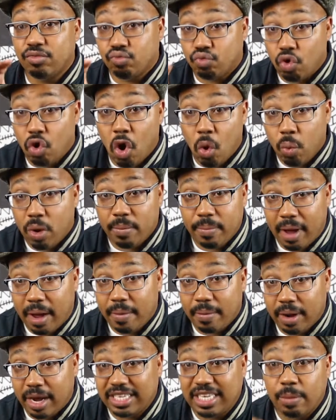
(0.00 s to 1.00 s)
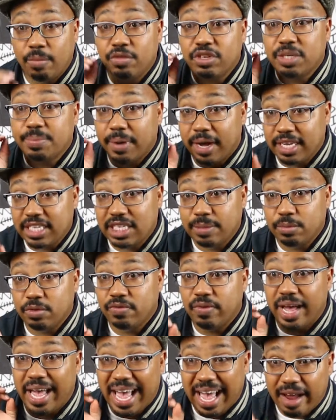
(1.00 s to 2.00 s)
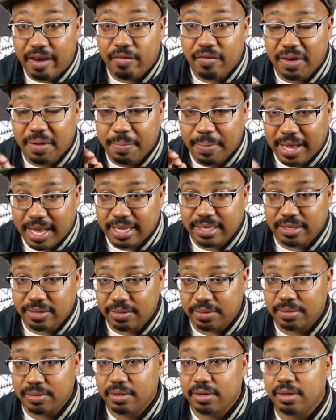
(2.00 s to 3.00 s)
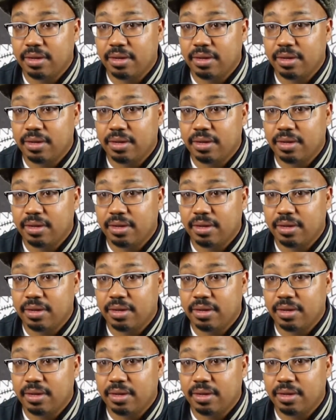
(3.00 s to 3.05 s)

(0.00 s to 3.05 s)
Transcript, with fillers: wrong with my because I'm responsible for every pixel.